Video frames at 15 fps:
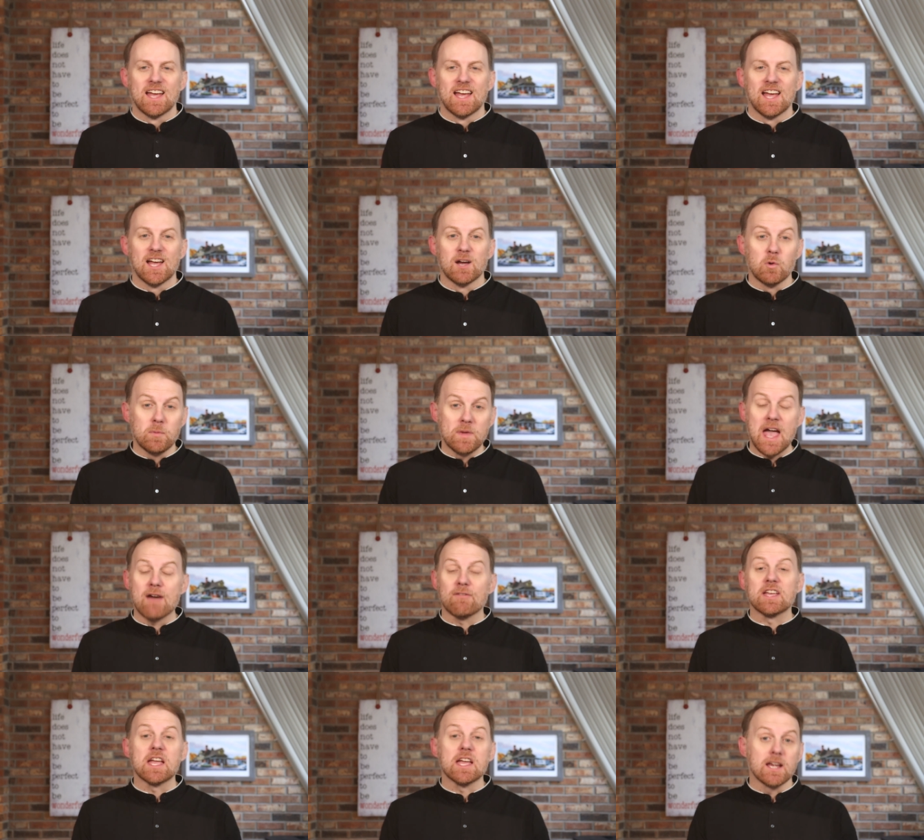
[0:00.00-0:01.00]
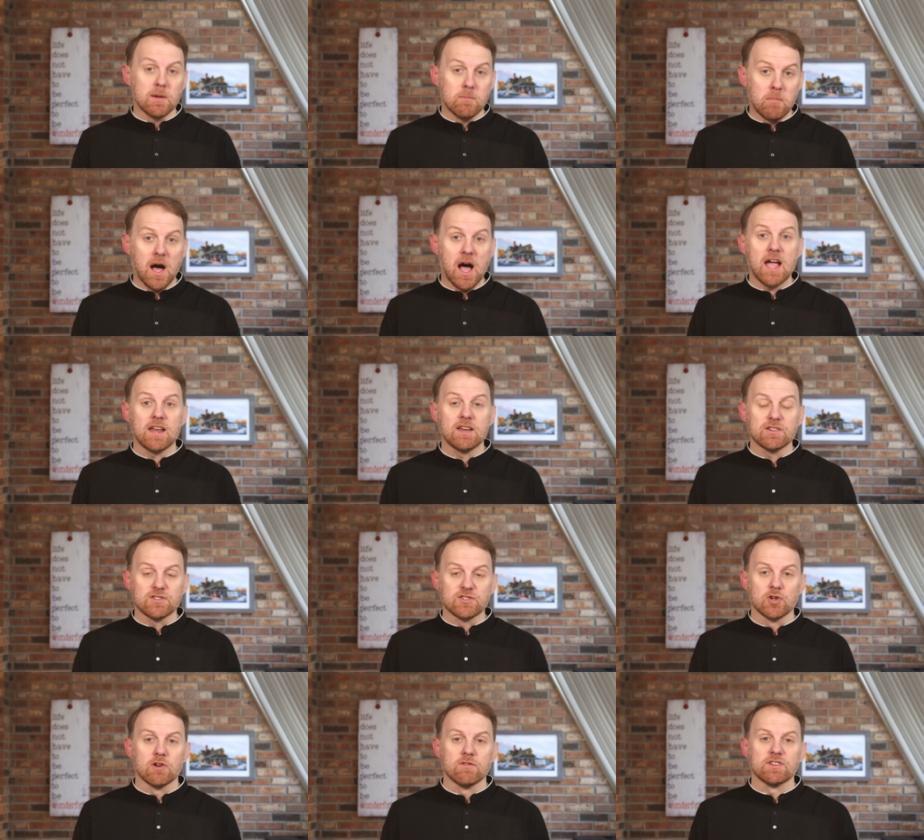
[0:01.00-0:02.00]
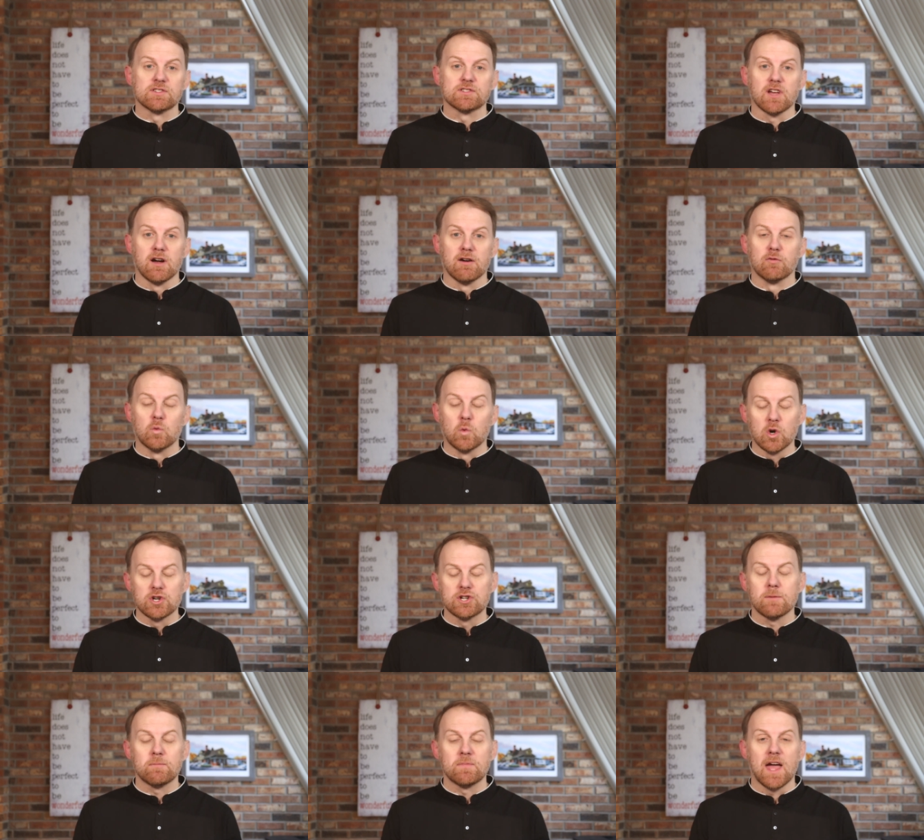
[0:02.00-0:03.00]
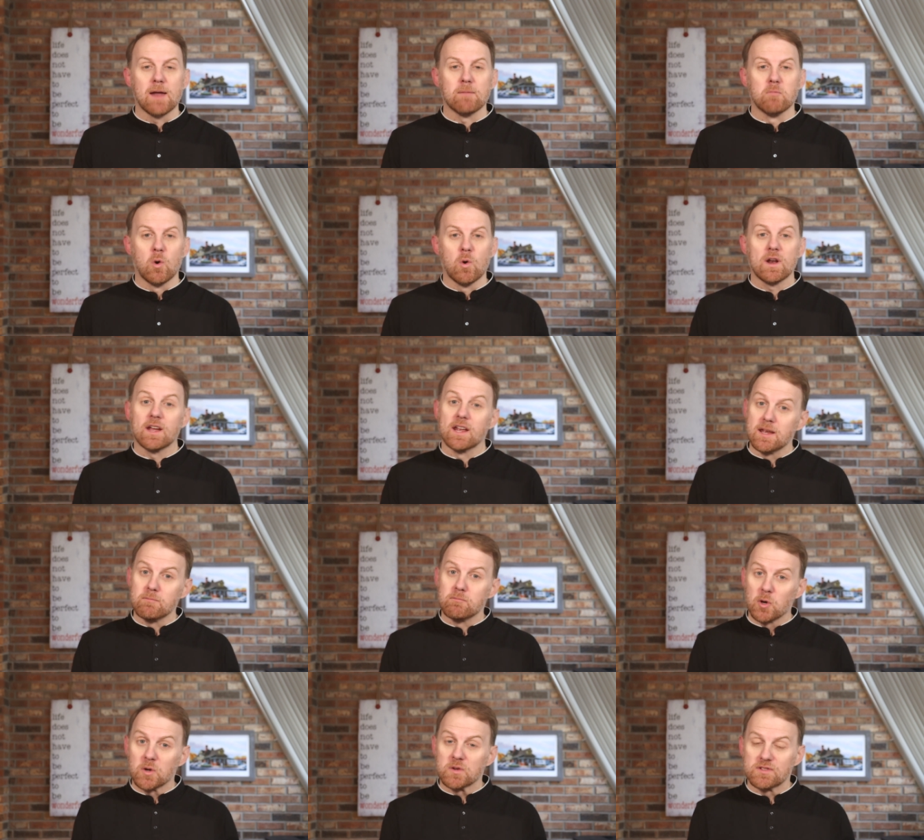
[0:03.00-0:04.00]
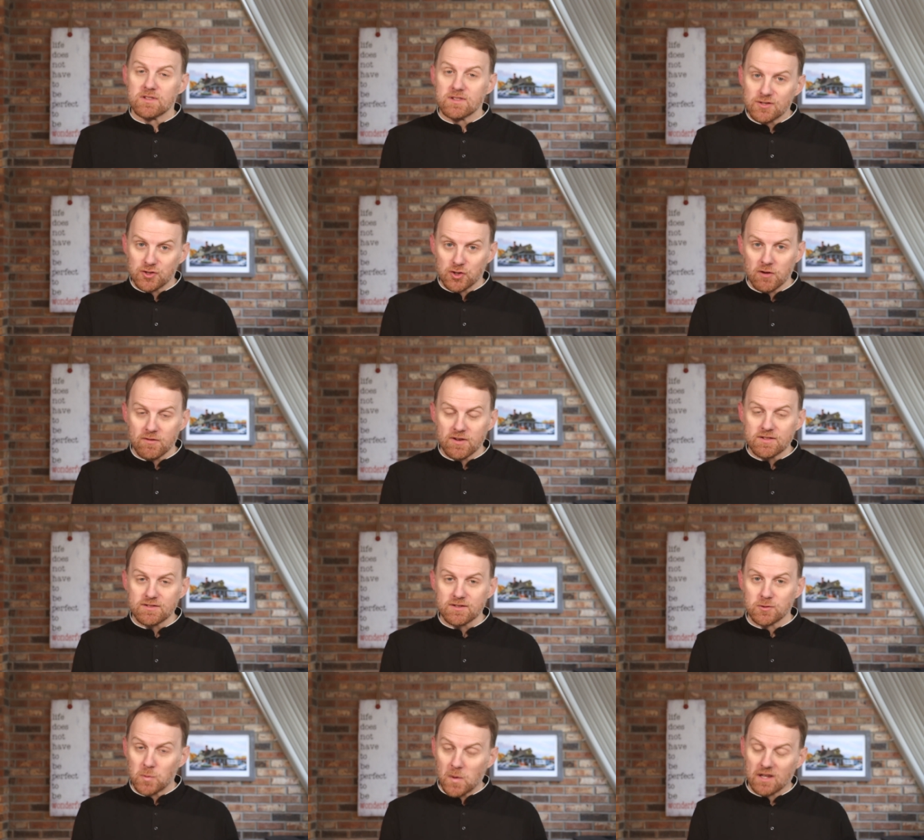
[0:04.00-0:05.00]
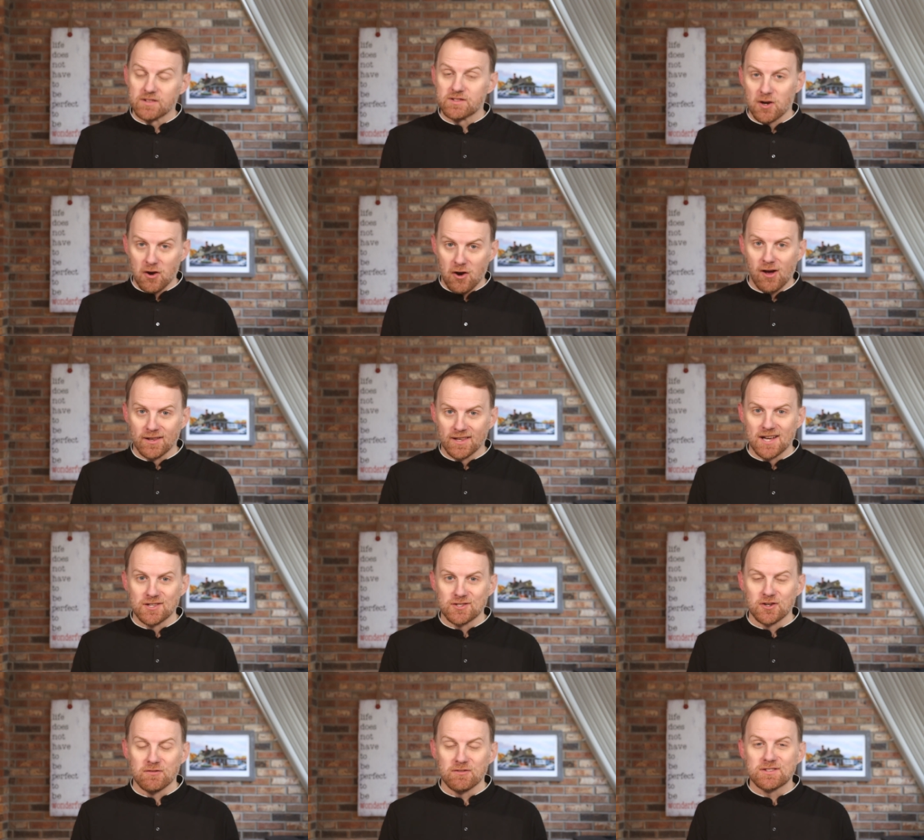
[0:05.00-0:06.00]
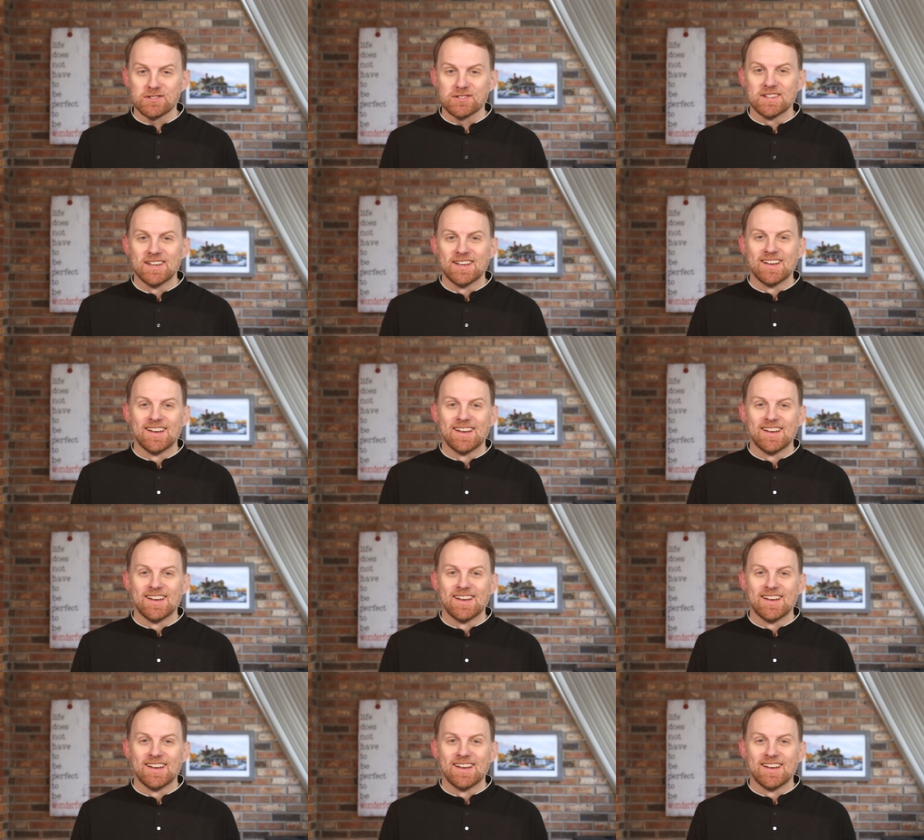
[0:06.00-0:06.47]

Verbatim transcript: Uh, we'll be having a combined service of worship that morning, an in person service, as well as our online service.